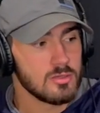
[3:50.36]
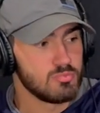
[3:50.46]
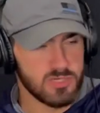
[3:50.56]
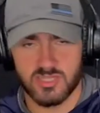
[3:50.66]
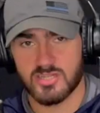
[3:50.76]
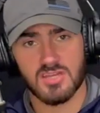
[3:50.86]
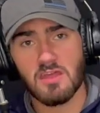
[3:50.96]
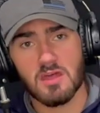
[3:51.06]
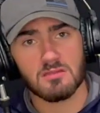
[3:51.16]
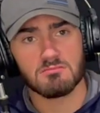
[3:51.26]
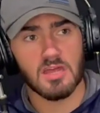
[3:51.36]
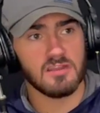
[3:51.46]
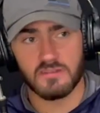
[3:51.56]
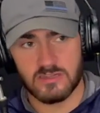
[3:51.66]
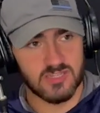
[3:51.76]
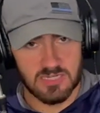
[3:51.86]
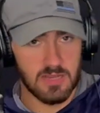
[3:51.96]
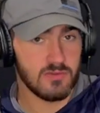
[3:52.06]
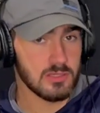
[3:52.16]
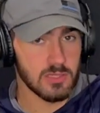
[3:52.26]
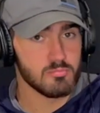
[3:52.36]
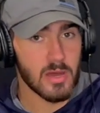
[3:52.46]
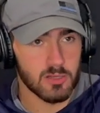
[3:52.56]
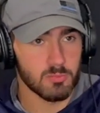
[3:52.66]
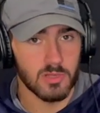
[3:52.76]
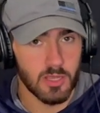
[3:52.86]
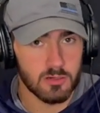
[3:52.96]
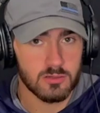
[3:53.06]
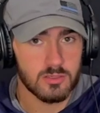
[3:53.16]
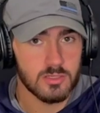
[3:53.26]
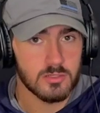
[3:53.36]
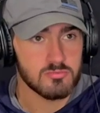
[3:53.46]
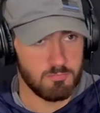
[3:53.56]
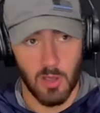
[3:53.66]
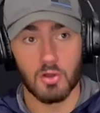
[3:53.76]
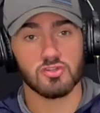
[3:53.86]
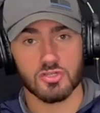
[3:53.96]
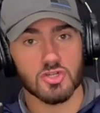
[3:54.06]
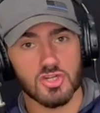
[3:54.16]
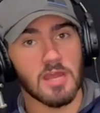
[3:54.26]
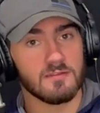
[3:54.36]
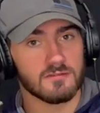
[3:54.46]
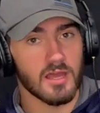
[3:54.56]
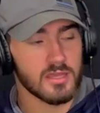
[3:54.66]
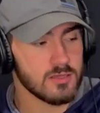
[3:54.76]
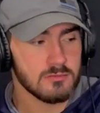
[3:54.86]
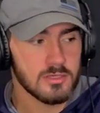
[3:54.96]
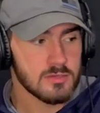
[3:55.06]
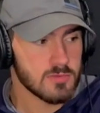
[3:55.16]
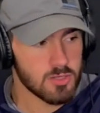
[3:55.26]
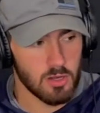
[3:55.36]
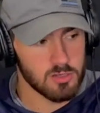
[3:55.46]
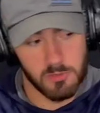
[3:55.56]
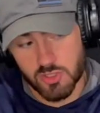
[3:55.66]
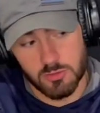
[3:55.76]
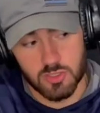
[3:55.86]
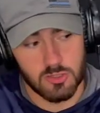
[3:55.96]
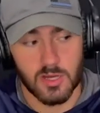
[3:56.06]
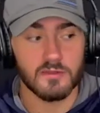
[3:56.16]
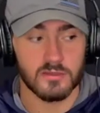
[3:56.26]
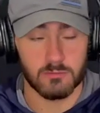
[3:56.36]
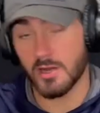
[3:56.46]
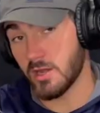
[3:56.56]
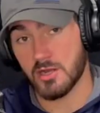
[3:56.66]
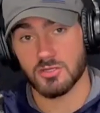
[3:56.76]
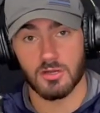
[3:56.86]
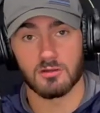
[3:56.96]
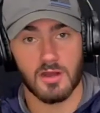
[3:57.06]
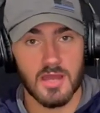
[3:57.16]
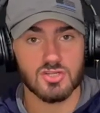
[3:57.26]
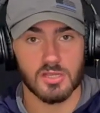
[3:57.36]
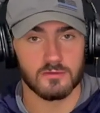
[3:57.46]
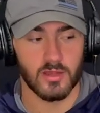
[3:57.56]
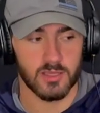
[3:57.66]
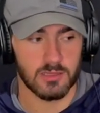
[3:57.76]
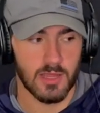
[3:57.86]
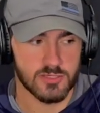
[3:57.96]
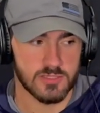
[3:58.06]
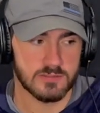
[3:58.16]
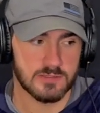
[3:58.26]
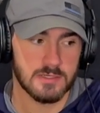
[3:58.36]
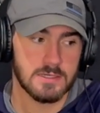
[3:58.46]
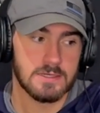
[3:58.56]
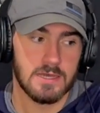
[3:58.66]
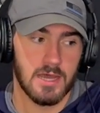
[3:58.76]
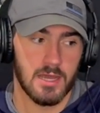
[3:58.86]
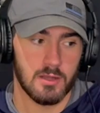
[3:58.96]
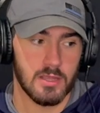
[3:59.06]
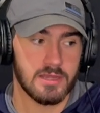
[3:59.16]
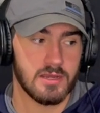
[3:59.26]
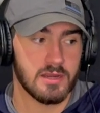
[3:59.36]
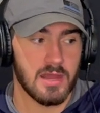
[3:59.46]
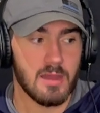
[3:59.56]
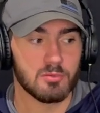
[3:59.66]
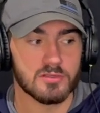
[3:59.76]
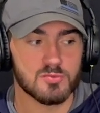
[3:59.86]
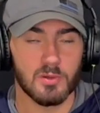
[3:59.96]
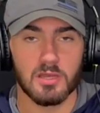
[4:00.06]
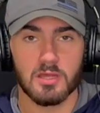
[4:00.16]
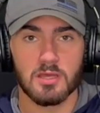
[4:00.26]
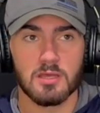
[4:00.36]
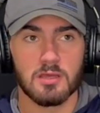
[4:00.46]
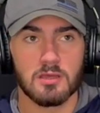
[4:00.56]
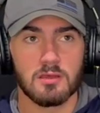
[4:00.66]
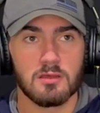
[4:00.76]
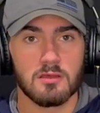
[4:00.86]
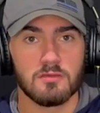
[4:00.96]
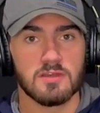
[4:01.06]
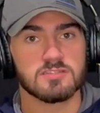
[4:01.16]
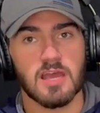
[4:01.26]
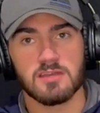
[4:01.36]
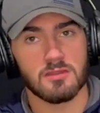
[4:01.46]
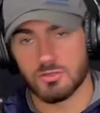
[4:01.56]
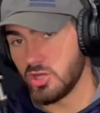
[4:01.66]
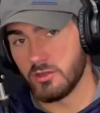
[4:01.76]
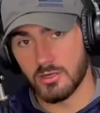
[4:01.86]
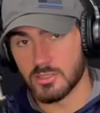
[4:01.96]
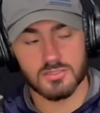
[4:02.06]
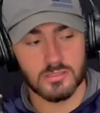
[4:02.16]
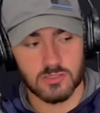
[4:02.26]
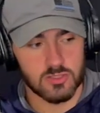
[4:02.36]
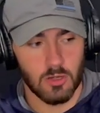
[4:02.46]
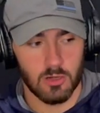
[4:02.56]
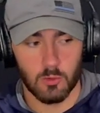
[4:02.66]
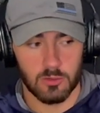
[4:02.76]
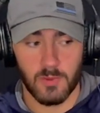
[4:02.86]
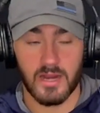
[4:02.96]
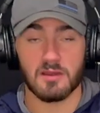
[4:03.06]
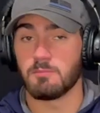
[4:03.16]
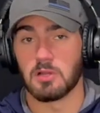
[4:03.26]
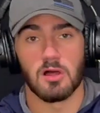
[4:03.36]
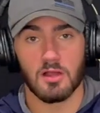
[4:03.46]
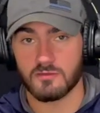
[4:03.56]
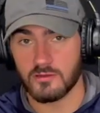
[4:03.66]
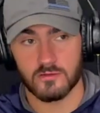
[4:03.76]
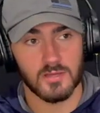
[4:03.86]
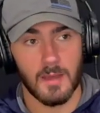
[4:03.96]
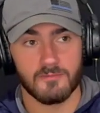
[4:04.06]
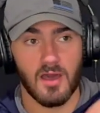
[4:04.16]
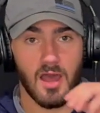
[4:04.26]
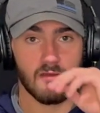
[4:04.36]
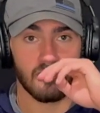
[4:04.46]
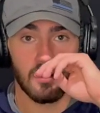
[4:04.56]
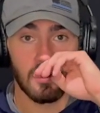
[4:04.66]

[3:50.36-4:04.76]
But to say that he's a significantly better player post Shane Steichen than Gardner Minshew is crazy, right? And actually Gardner had Shane Steichen last season in Indianapolis. But this idea that Jalen Hurts is the star quarterback and he belongs in this top 5,